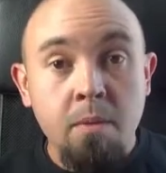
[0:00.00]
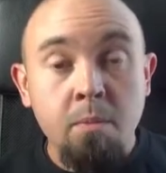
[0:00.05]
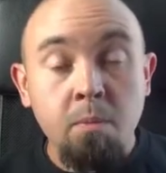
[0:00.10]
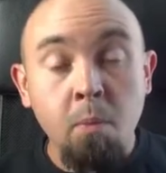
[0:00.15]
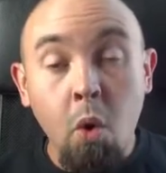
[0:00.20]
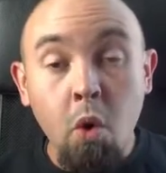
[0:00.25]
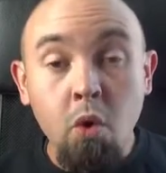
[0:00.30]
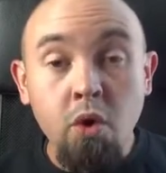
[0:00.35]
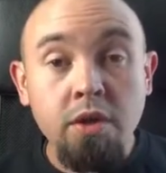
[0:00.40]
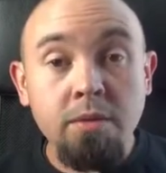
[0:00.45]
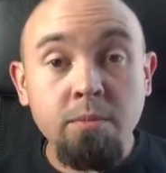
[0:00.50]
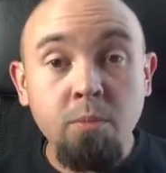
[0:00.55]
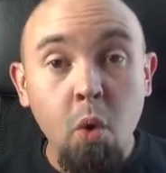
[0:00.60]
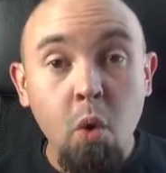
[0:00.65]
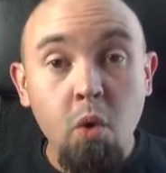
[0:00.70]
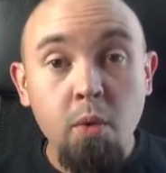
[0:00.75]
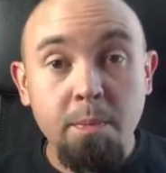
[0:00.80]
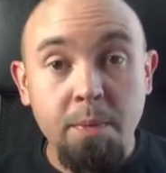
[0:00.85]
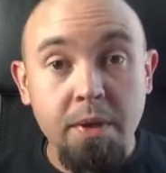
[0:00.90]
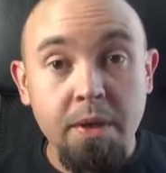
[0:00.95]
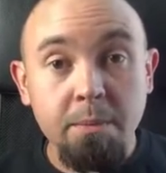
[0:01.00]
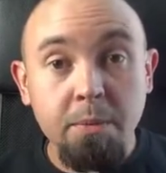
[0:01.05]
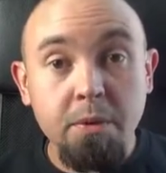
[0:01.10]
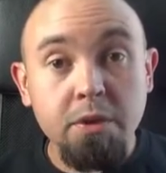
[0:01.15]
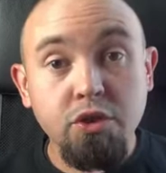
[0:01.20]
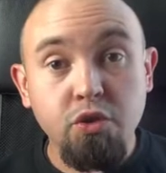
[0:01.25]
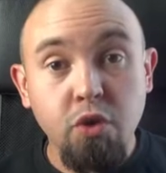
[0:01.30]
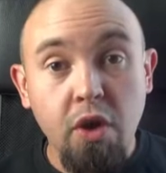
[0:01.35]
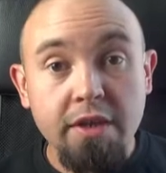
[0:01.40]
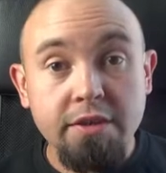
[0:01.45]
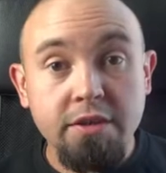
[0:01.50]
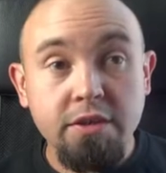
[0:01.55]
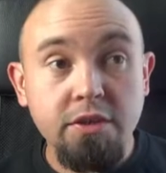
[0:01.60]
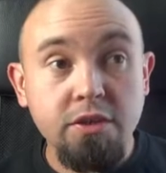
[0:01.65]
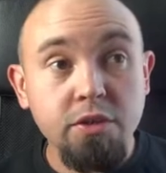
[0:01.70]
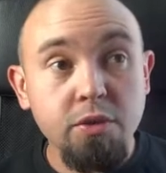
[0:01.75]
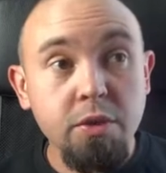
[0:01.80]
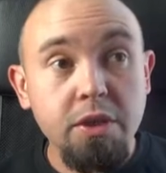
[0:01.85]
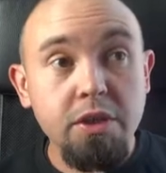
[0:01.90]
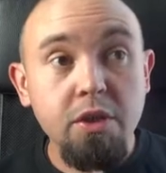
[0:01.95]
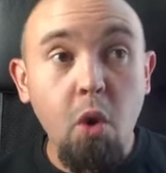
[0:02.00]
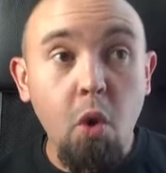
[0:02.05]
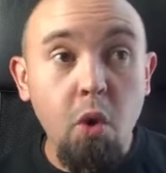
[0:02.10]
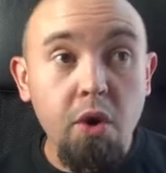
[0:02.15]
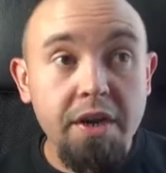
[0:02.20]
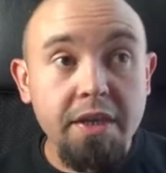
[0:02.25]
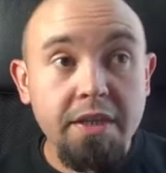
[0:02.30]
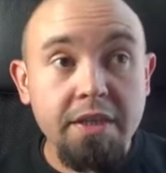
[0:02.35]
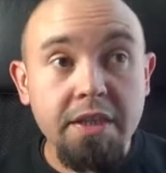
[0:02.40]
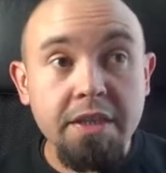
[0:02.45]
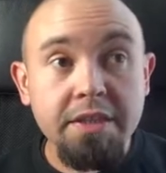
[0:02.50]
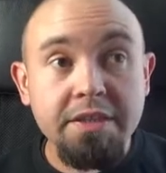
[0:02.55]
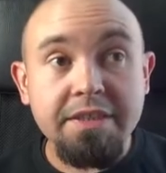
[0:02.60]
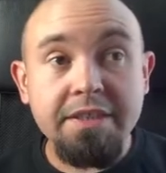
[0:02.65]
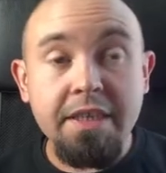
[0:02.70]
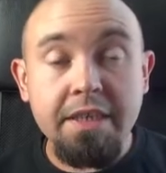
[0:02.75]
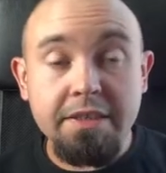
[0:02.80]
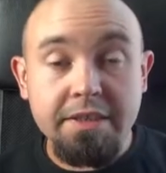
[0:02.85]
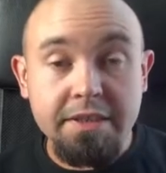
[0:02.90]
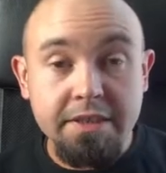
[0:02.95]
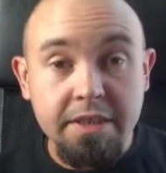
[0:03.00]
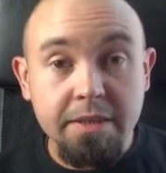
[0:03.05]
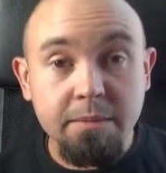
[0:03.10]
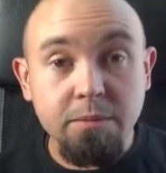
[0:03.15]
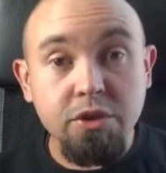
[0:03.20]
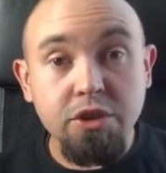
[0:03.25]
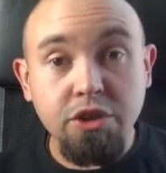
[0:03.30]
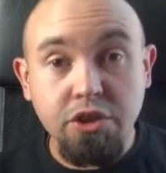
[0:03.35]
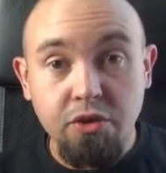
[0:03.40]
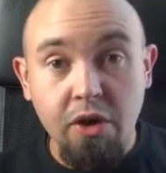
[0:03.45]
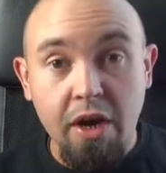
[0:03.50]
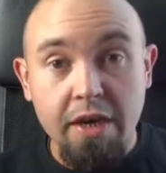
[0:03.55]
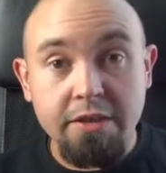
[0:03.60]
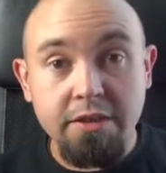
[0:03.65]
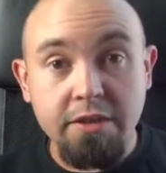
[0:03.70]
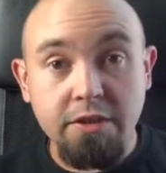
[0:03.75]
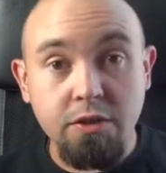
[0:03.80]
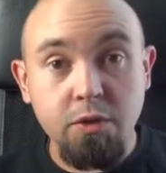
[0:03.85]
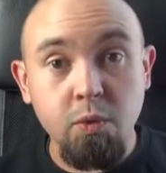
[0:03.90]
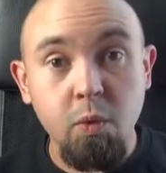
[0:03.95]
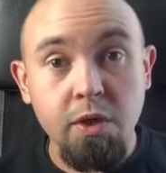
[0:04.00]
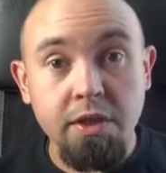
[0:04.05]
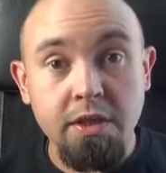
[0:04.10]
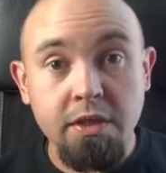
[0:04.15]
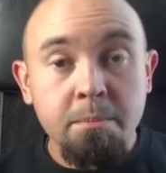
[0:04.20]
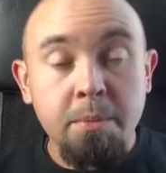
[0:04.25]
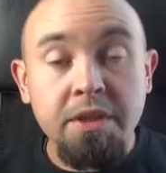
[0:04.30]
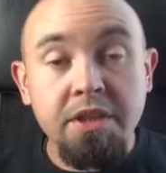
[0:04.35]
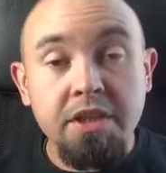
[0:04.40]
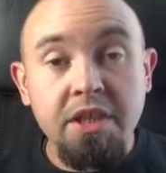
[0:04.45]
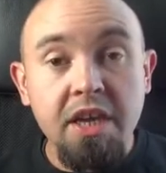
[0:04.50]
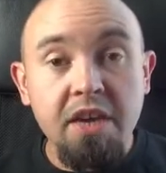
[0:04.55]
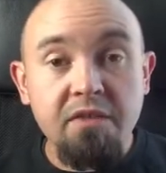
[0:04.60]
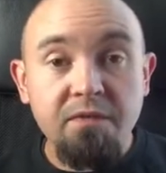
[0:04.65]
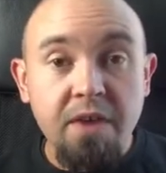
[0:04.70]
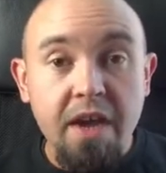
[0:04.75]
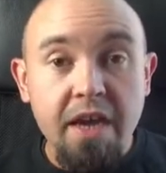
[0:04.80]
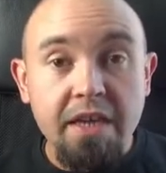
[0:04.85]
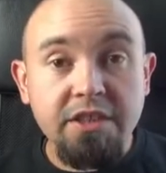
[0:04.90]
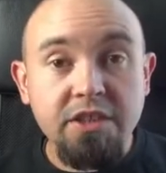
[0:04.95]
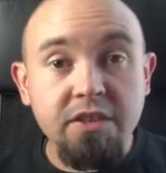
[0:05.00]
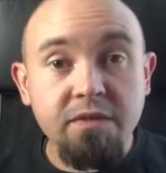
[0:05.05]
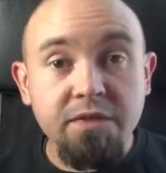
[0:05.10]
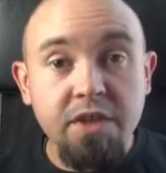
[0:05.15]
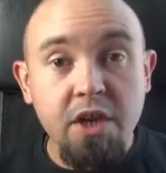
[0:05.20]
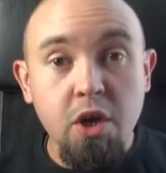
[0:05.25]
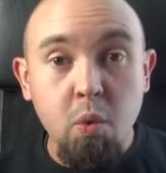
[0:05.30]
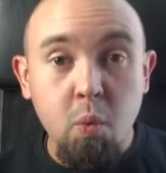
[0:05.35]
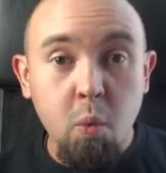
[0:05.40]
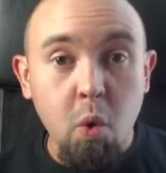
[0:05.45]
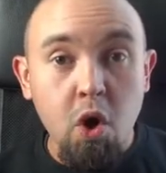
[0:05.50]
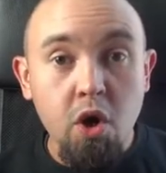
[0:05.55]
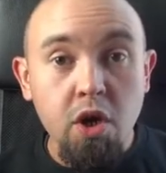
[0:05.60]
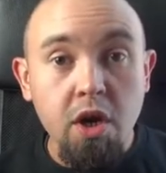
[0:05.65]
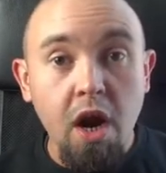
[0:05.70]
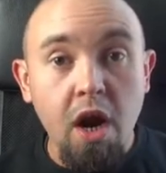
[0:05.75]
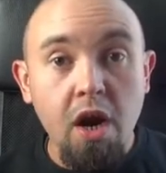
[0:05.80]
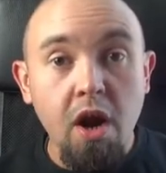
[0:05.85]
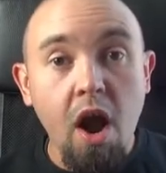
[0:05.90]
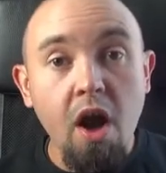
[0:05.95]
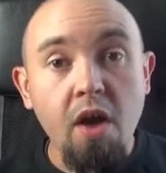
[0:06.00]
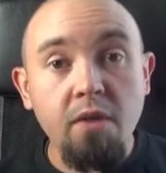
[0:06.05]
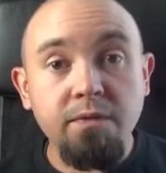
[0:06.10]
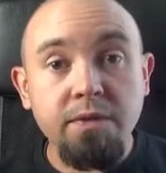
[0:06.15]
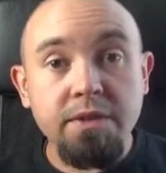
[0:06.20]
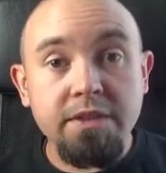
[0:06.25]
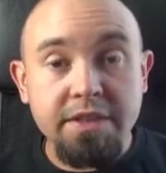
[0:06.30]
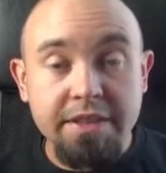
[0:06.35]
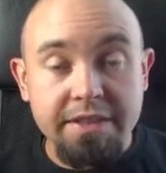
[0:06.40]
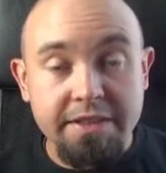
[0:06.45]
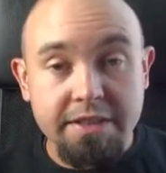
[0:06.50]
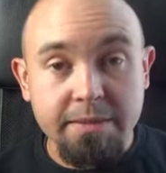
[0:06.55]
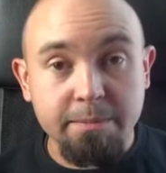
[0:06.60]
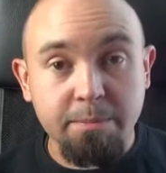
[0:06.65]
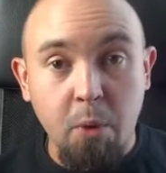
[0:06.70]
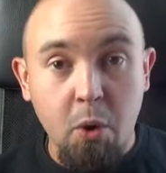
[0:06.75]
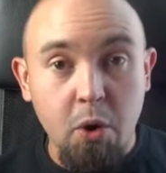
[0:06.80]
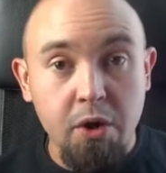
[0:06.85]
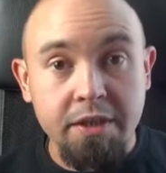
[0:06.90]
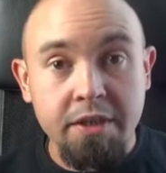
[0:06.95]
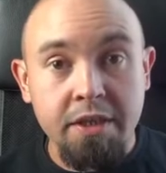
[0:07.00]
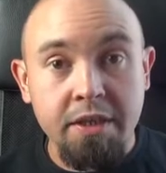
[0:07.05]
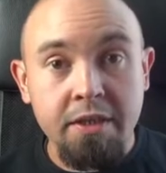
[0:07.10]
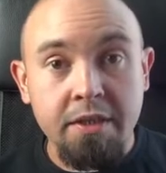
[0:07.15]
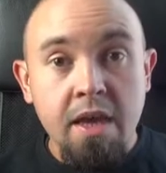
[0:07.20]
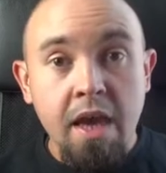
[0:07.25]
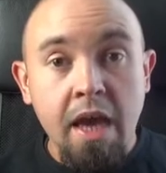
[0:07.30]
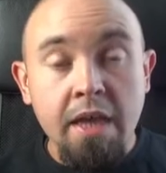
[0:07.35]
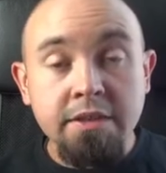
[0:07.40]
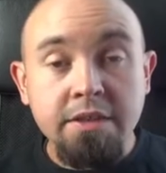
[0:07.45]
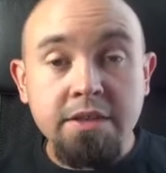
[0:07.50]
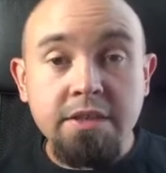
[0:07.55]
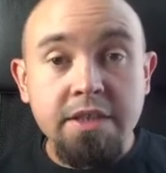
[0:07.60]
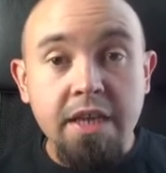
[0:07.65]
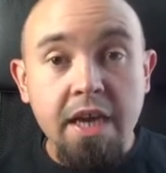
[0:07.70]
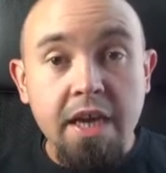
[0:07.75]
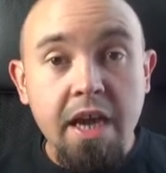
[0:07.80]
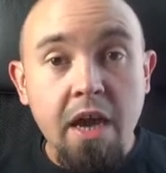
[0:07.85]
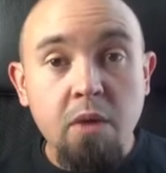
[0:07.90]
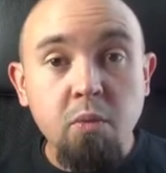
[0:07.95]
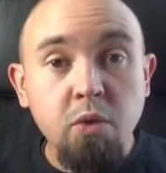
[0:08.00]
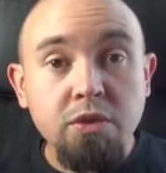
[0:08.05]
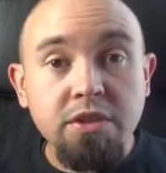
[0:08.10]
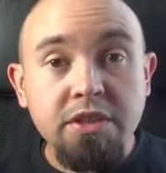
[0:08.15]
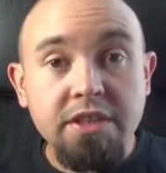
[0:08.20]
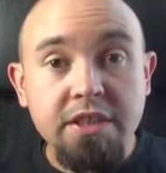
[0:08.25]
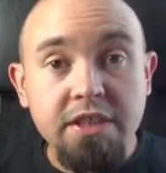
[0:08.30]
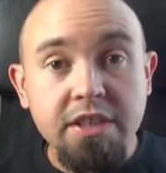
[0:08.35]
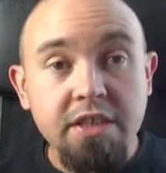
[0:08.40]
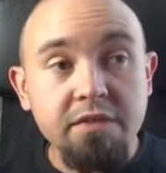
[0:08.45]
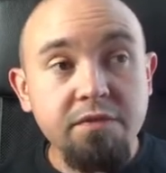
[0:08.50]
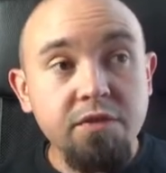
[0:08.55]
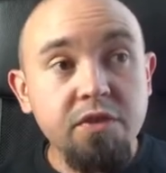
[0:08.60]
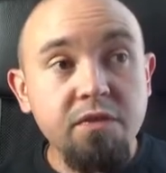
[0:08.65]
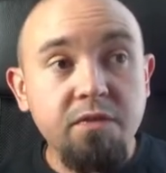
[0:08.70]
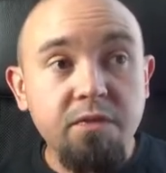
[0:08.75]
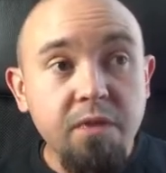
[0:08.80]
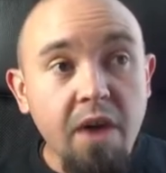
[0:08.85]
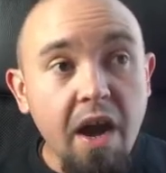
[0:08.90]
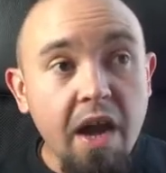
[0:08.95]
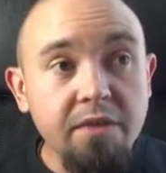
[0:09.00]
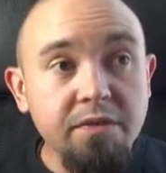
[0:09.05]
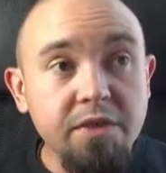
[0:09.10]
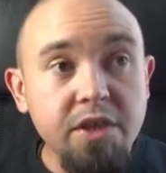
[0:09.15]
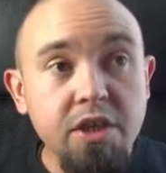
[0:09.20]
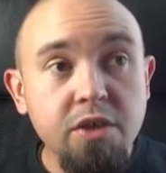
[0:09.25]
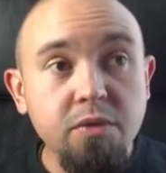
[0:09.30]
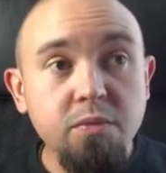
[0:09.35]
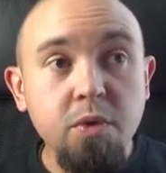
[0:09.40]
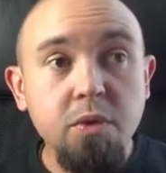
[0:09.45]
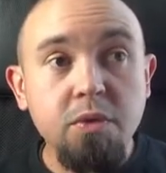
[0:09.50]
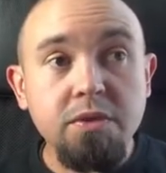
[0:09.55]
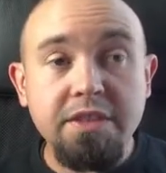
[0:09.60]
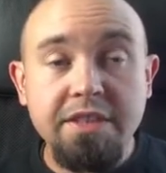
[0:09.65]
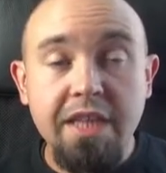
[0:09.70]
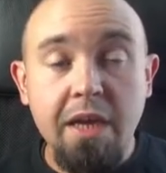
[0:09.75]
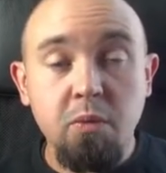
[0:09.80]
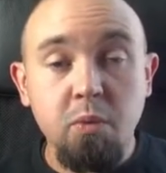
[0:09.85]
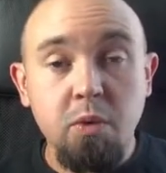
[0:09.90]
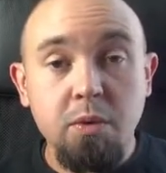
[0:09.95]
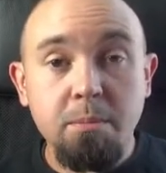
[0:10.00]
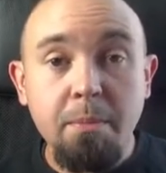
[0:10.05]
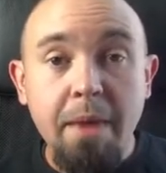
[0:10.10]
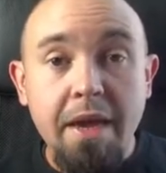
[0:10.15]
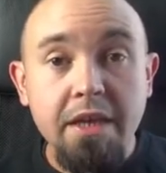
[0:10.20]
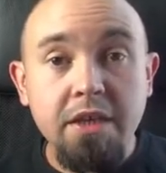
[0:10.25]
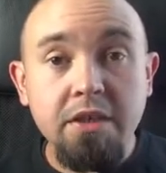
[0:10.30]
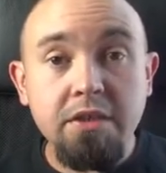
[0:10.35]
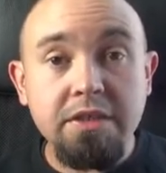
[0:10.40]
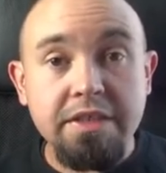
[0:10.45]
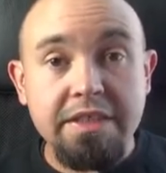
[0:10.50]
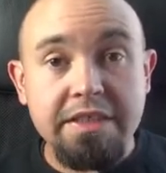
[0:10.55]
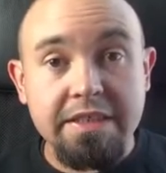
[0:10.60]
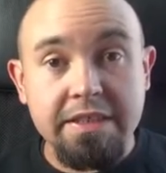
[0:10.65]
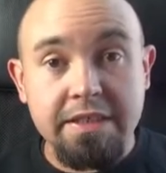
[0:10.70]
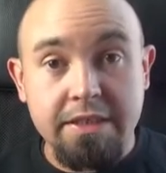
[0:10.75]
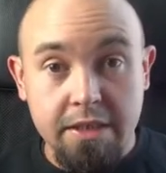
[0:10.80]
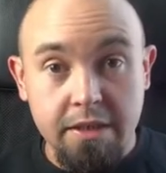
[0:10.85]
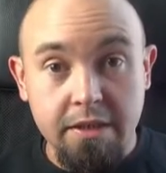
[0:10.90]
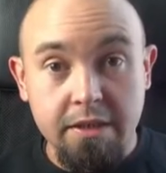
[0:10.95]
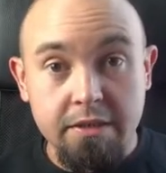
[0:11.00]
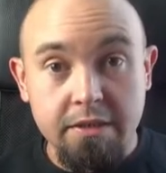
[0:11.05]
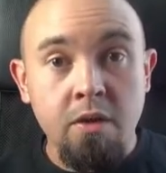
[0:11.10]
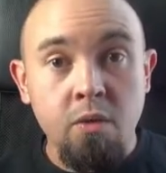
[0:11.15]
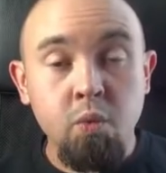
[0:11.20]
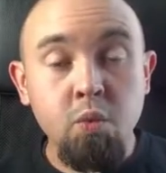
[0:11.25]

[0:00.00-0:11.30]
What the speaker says: More and more people try to do it, or at least they seem to try to do it, but the effects of their work are often disappointing. And today I want to give you 5 key rules that will make you succeed.